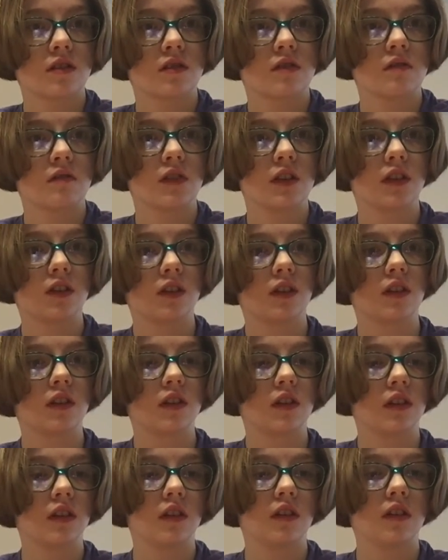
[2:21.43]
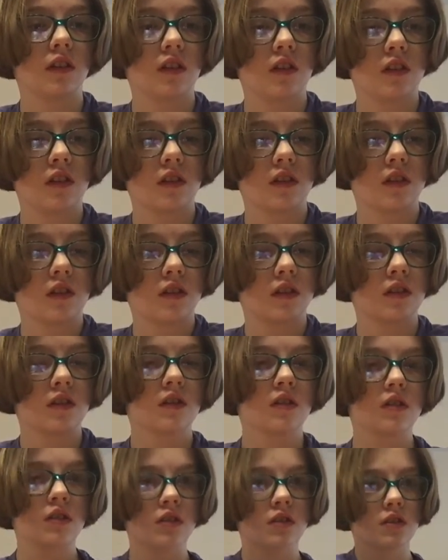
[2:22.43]
we only need
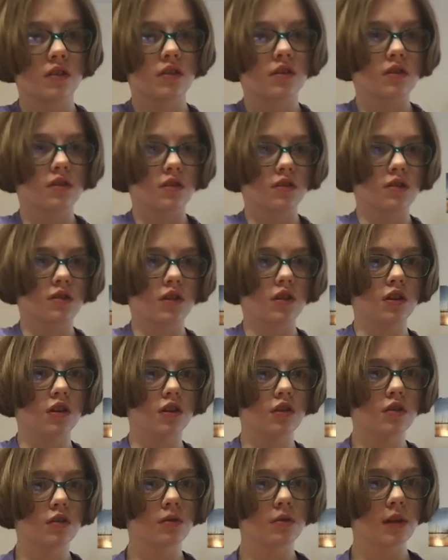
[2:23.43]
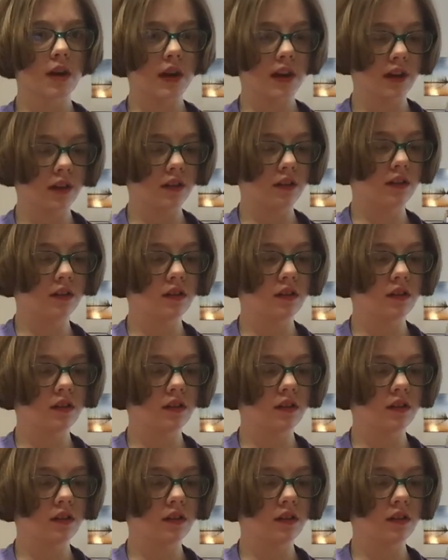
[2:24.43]
2 red